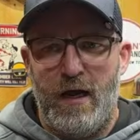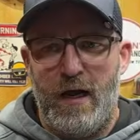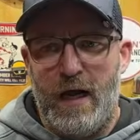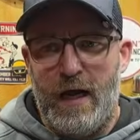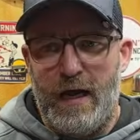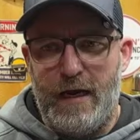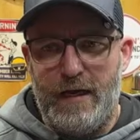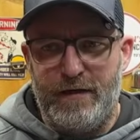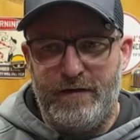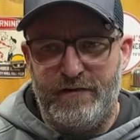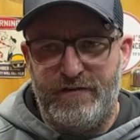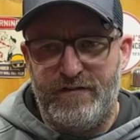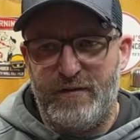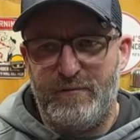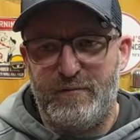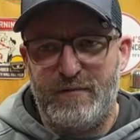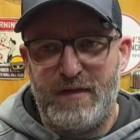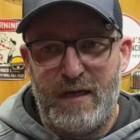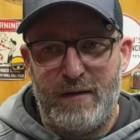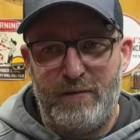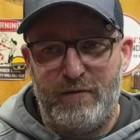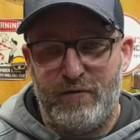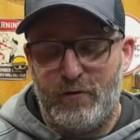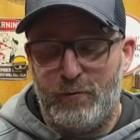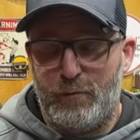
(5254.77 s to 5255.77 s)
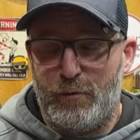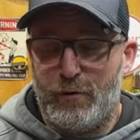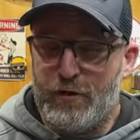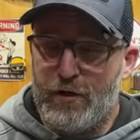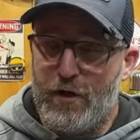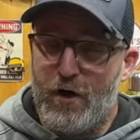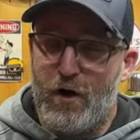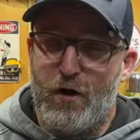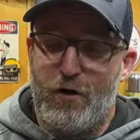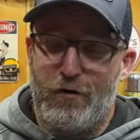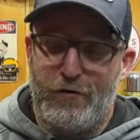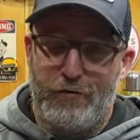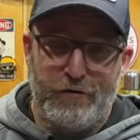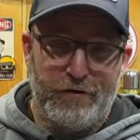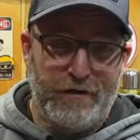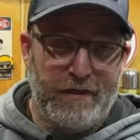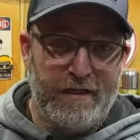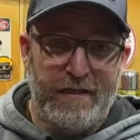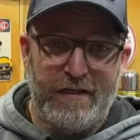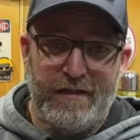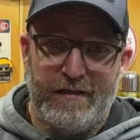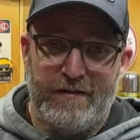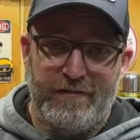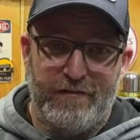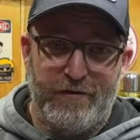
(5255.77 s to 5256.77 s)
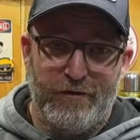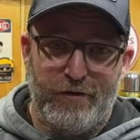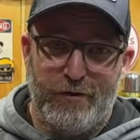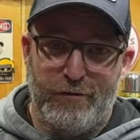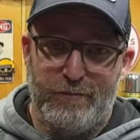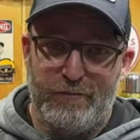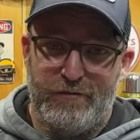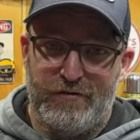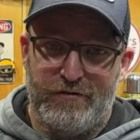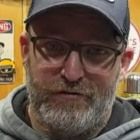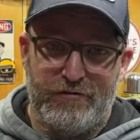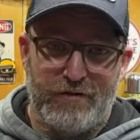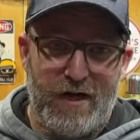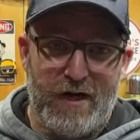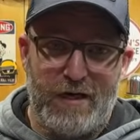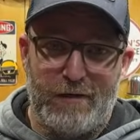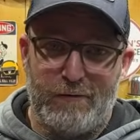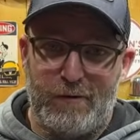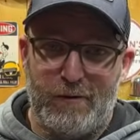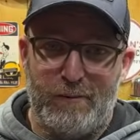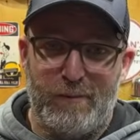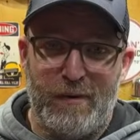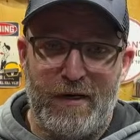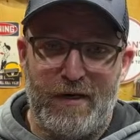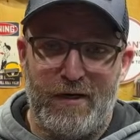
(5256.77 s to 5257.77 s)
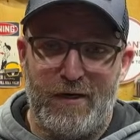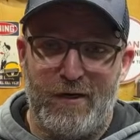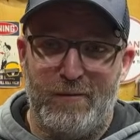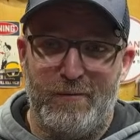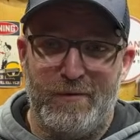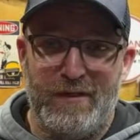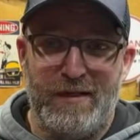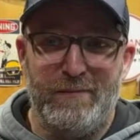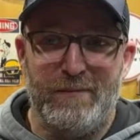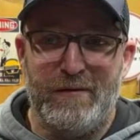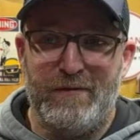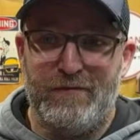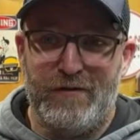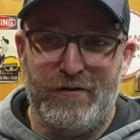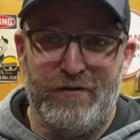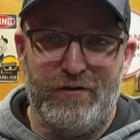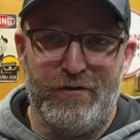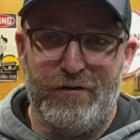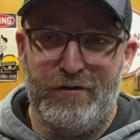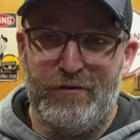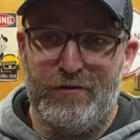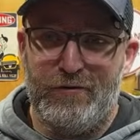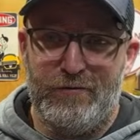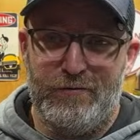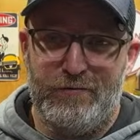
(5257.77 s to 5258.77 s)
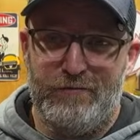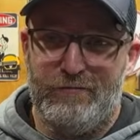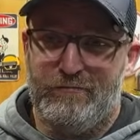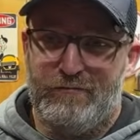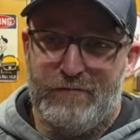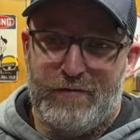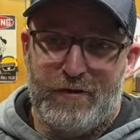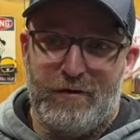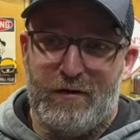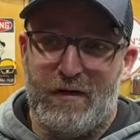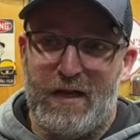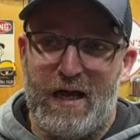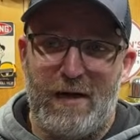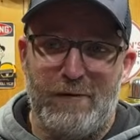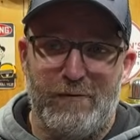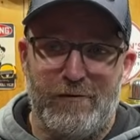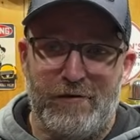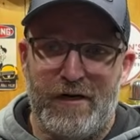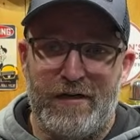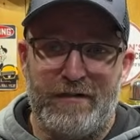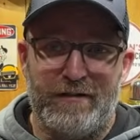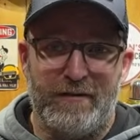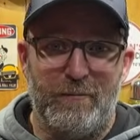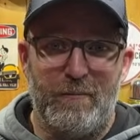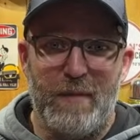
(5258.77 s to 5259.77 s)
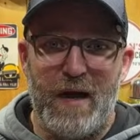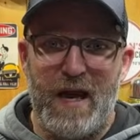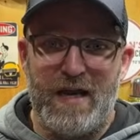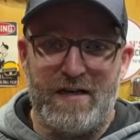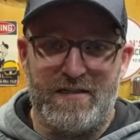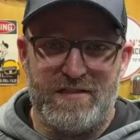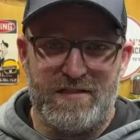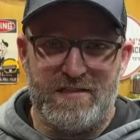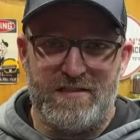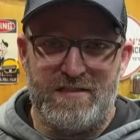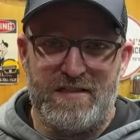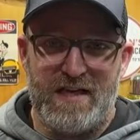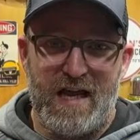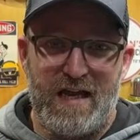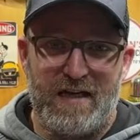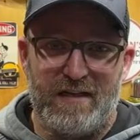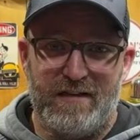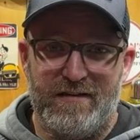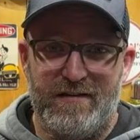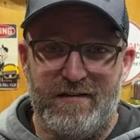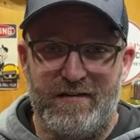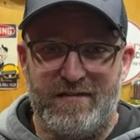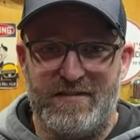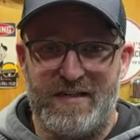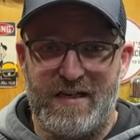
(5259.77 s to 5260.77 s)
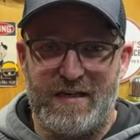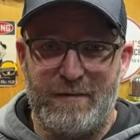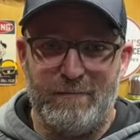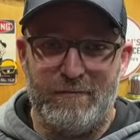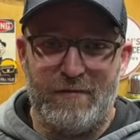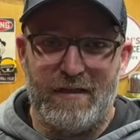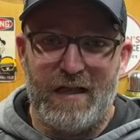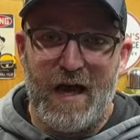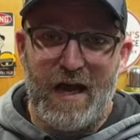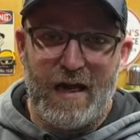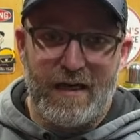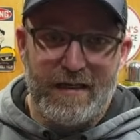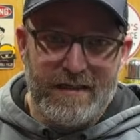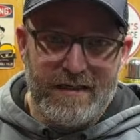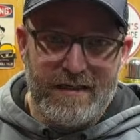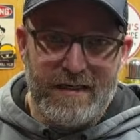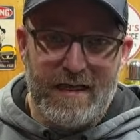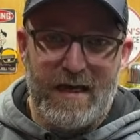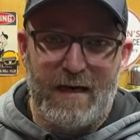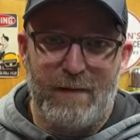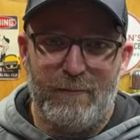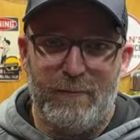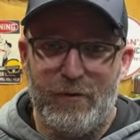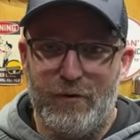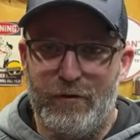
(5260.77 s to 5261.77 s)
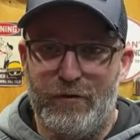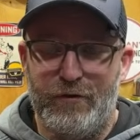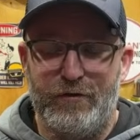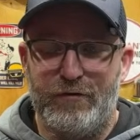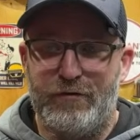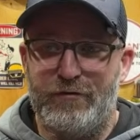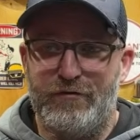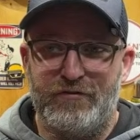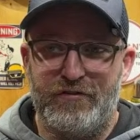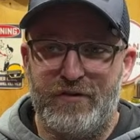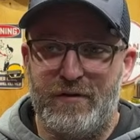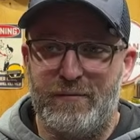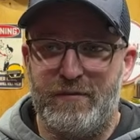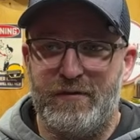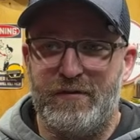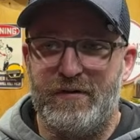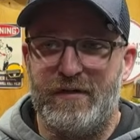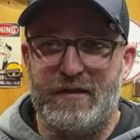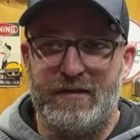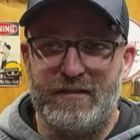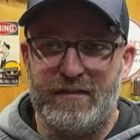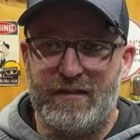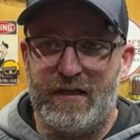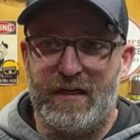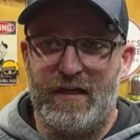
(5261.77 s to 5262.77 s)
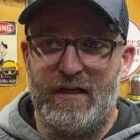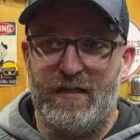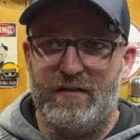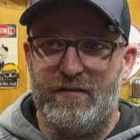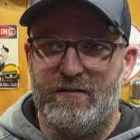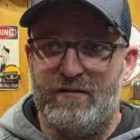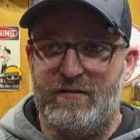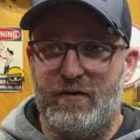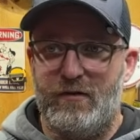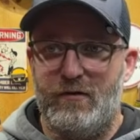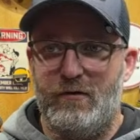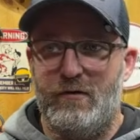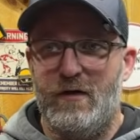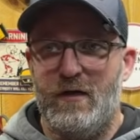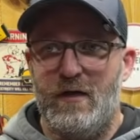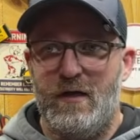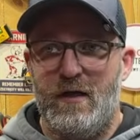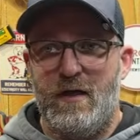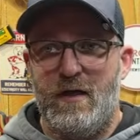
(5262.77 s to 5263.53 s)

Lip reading: And sometimes they're pretty hard to get into them to try to repair them. And even if you do, they're liable not to match exactly the same lighting output or something like that. So